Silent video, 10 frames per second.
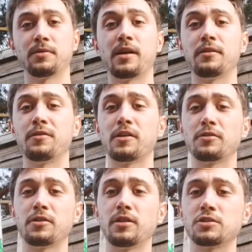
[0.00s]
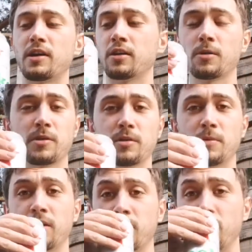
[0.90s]
without any further ado, let's crack open a
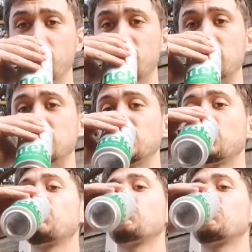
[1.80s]
beer and get on with this.